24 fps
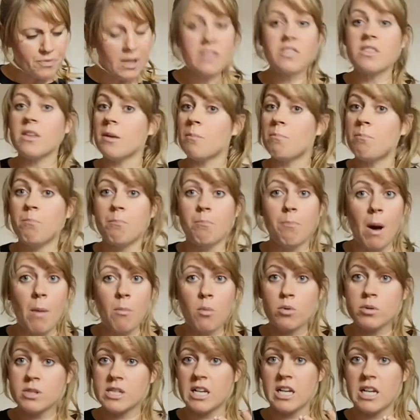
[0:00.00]
The
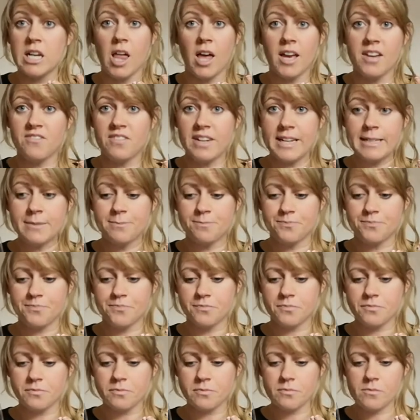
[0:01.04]
bubbles are lively.
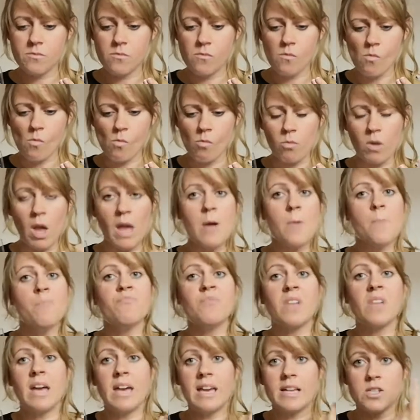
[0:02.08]

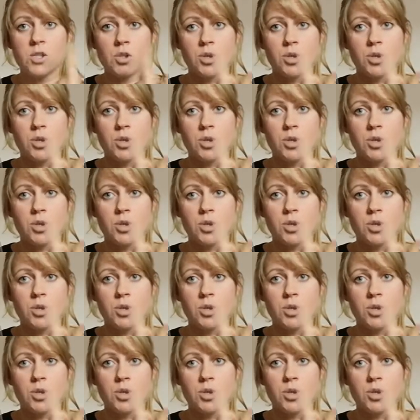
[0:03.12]
It's